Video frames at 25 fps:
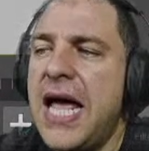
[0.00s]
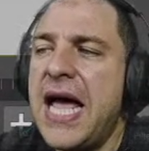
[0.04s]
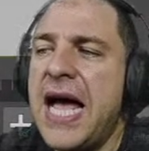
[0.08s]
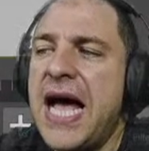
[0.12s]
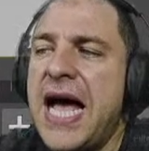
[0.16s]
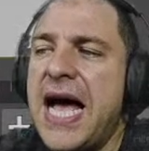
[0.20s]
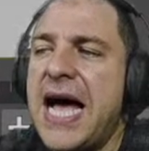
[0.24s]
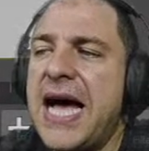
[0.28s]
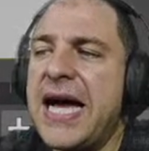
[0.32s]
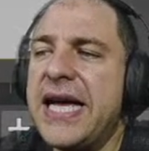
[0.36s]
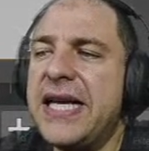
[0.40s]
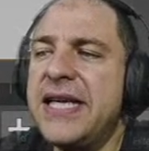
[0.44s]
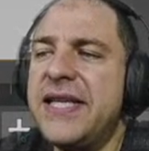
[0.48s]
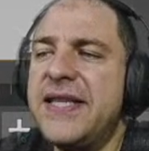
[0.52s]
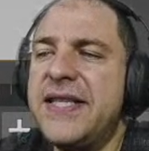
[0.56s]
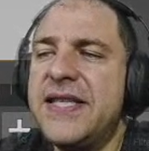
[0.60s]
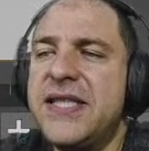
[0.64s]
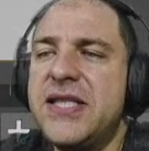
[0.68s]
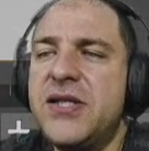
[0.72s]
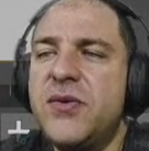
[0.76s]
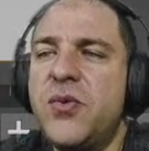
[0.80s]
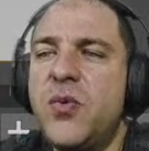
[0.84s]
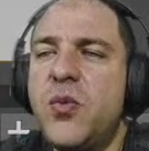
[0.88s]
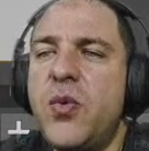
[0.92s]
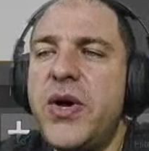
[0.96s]
I
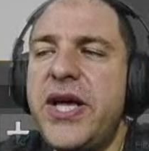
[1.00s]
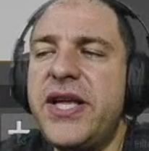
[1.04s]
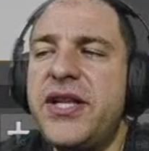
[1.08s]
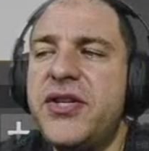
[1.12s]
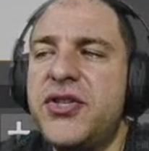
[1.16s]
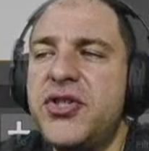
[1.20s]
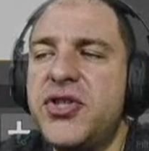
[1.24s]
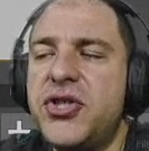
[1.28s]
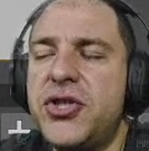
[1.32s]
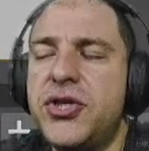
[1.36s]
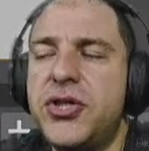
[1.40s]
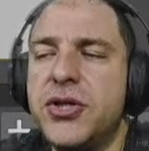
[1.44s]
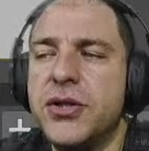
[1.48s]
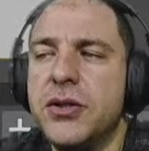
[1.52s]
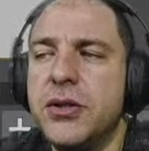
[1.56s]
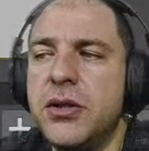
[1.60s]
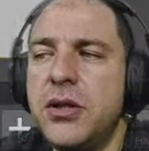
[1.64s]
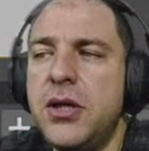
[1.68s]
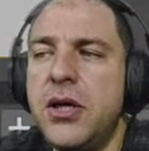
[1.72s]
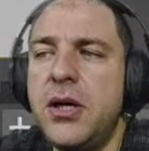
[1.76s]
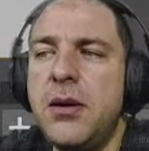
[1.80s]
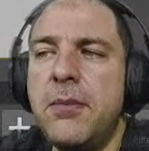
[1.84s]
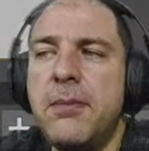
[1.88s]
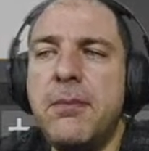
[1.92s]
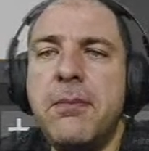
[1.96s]
switch
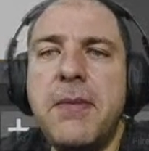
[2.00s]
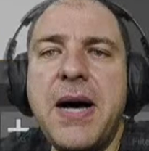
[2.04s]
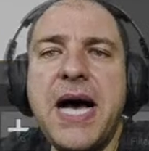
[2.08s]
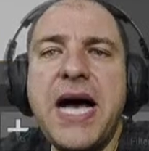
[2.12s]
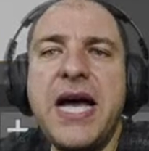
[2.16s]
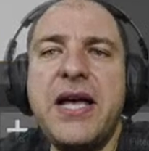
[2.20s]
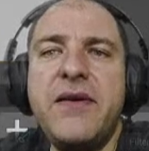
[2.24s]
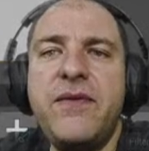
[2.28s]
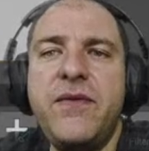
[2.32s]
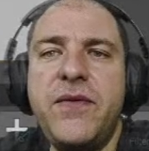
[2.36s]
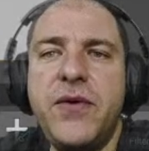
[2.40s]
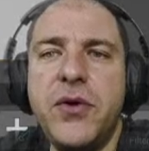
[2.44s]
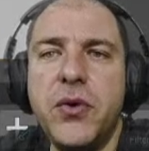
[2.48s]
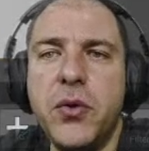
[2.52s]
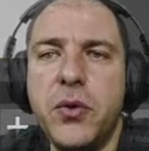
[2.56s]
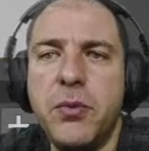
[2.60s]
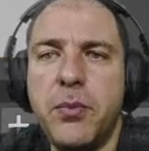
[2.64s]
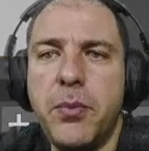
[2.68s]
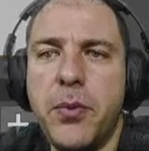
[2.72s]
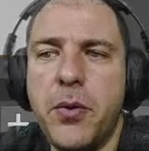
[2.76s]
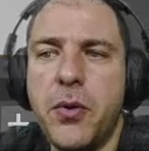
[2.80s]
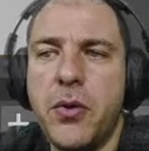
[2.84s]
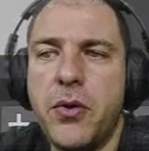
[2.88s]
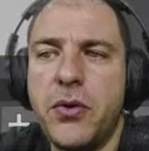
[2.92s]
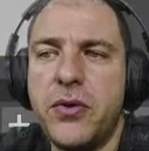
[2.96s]
my
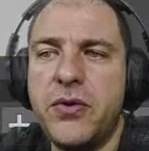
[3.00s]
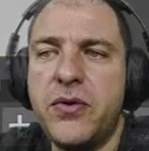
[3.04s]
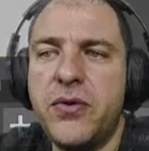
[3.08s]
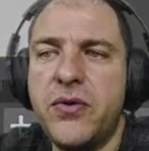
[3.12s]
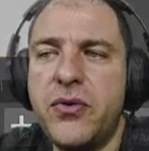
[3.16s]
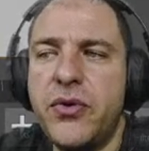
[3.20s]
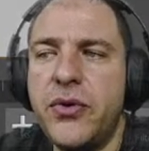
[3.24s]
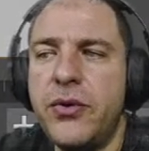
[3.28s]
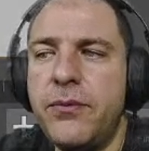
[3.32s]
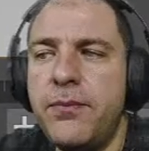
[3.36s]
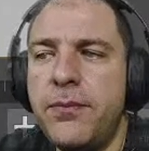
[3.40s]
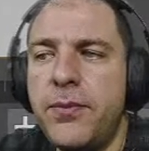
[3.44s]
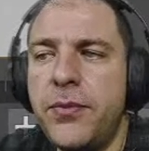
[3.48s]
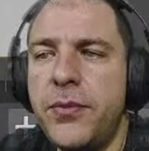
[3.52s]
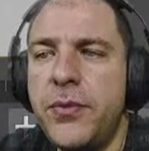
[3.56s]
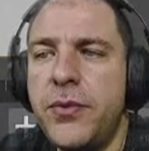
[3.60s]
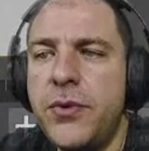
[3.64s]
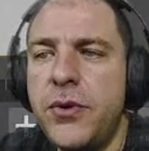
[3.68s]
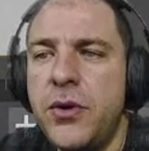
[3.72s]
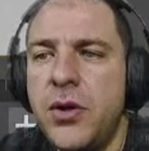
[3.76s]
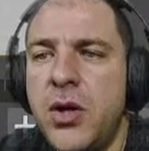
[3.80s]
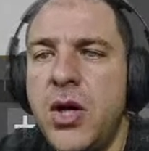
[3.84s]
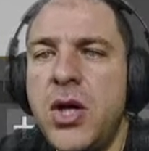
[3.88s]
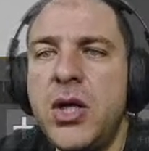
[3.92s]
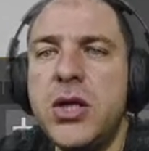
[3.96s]
viewport
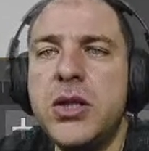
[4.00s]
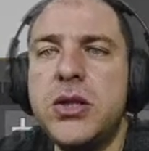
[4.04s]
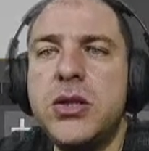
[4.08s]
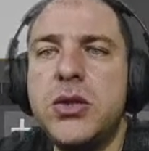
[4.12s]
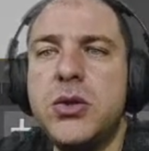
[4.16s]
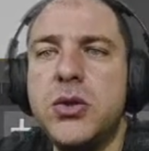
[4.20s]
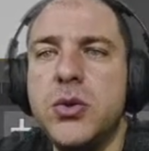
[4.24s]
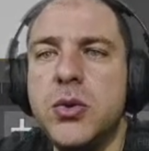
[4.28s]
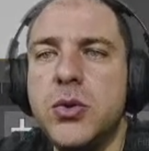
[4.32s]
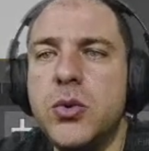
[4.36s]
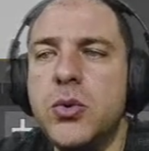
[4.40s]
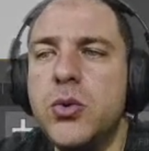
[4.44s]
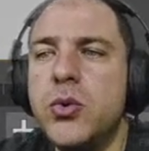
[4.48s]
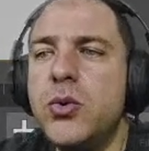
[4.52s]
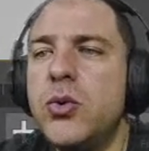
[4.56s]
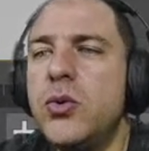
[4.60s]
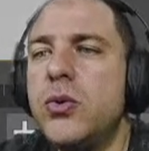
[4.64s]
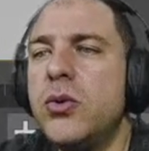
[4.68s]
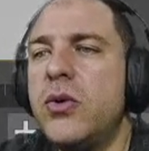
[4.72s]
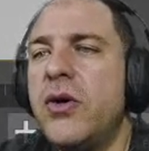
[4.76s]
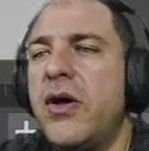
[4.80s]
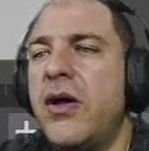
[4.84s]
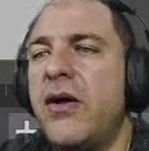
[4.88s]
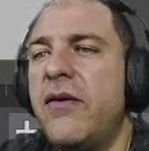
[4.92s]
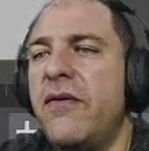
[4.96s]
to
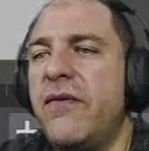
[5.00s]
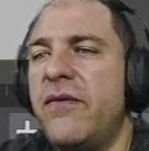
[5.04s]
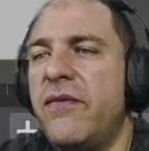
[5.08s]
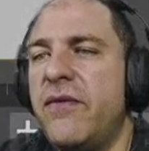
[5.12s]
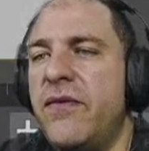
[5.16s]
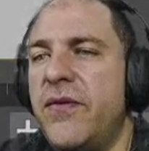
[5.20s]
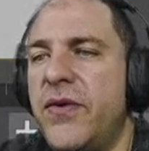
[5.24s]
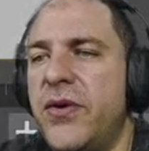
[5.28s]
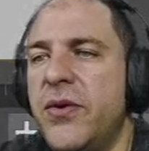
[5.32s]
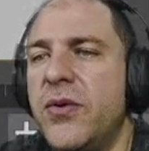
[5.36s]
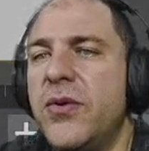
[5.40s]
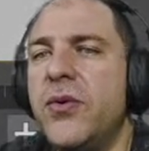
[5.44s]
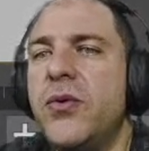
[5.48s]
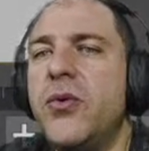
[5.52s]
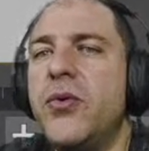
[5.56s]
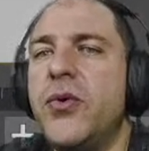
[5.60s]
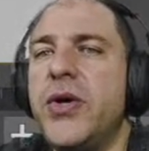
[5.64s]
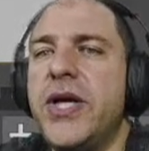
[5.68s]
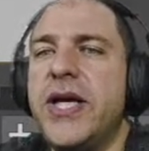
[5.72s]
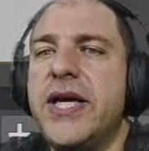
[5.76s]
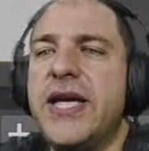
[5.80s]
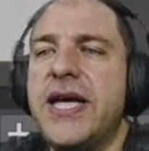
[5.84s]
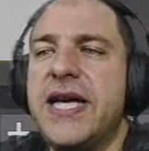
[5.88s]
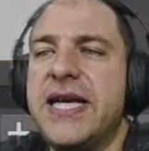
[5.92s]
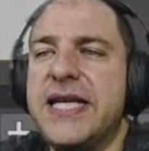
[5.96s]

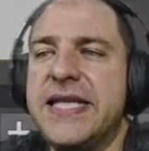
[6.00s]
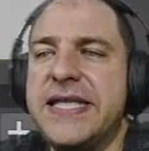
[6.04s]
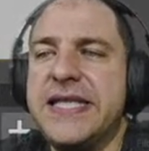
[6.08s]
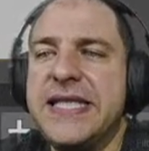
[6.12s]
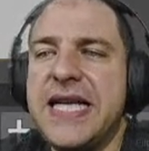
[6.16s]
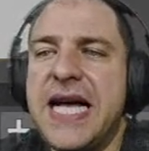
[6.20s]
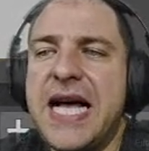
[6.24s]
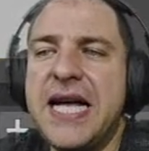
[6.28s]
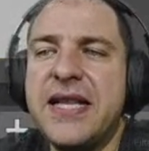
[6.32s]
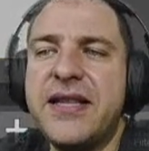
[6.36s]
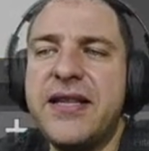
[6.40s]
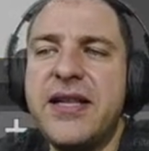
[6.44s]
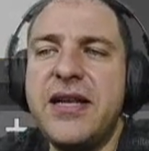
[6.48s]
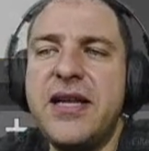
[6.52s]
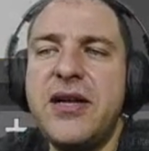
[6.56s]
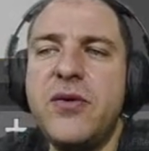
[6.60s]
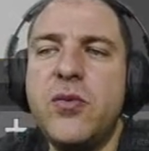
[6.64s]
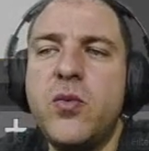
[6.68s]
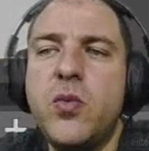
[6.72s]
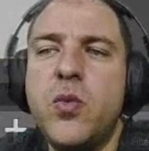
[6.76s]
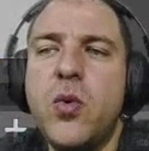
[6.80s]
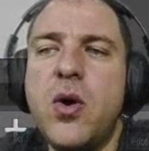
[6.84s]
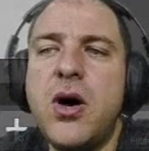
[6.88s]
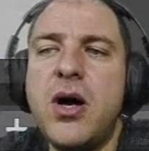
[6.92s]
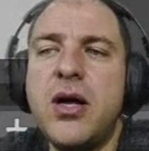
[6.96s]
viewing exactly
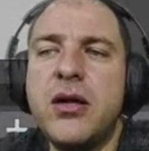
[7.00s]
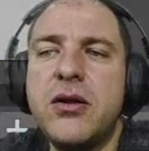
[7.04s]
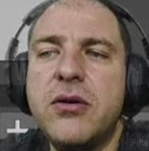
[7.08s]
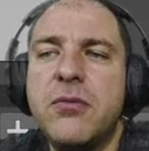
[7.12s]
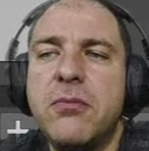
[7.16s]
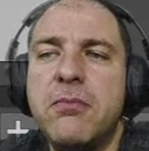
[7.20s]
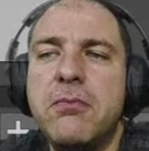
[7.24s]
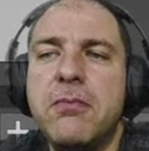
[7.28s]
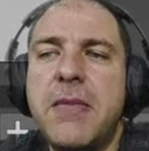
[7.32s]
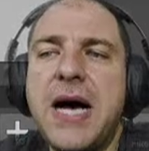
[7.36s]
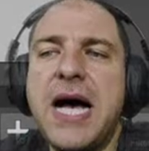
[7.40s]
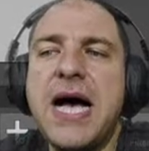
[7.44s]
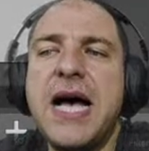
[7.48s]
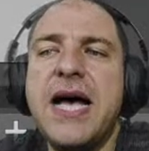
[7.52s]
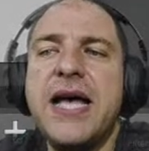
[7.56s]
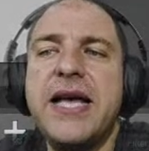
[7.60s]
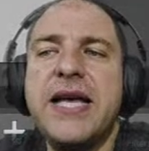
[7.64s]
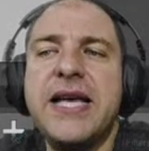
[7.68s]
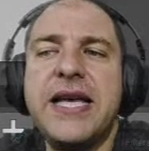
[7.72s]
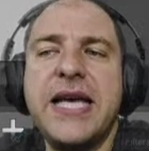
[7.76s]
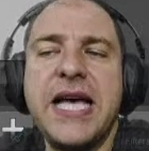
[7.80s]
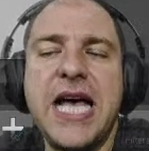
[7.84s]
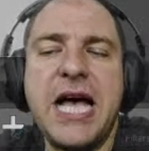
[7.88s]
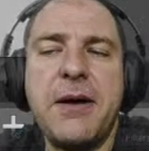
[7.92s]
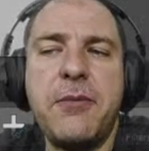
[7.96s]
what my
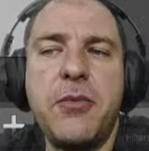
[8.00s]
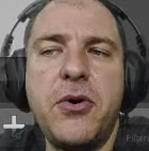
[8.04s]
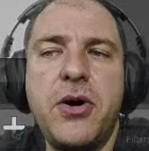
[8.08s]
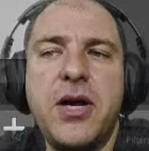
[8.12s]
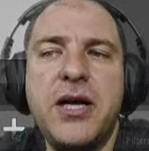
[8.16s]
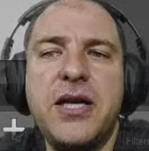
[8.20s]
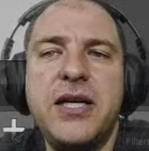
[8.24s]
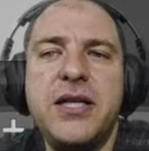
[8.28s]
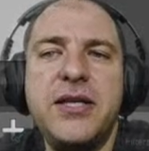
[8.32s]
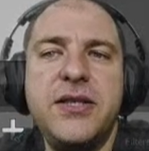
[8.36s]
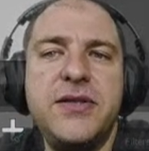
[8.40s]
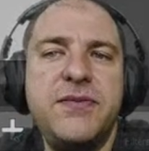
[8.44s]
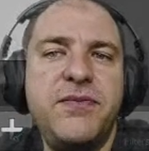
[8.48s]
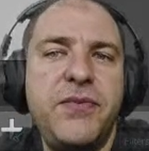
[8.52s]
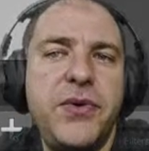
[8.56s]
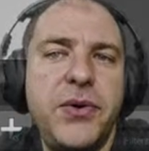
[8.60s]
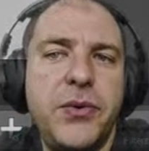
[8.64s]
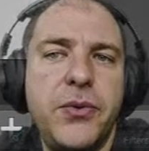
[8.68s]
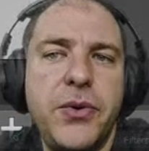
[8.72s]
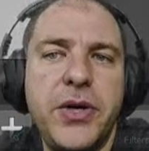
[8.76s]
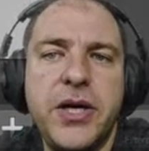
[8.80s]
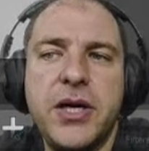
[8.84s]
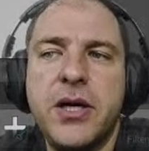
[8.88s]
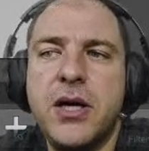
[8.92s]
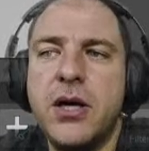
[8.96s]
camera is
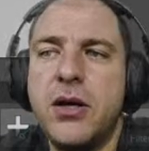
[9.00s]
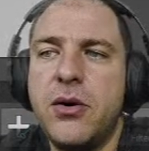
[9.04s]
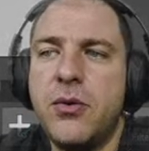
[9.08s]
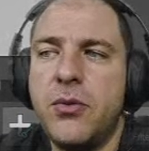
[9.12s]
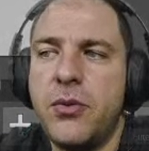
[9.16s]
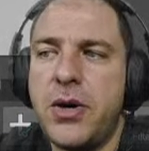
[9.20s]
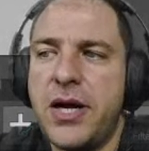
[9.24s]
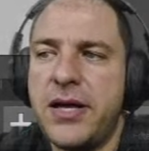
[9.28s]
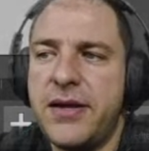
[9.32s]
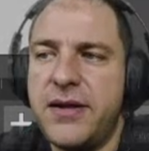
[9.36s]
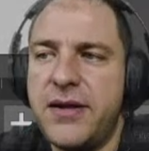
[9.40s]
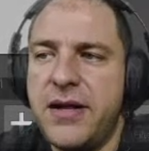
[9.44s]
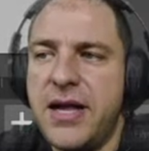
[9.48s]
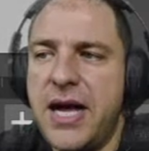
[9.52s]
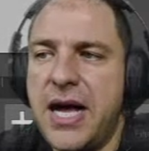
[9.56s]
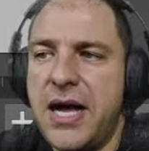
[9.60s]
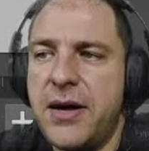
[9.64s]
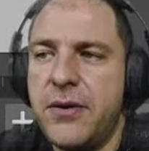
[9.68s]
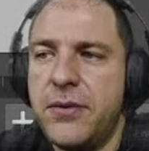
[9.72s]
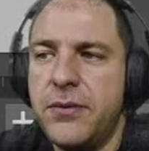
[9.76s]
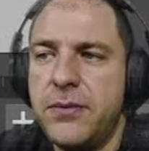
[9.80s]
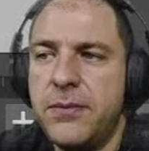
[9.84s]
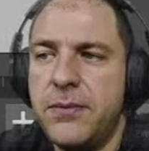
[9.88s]
viewing right now.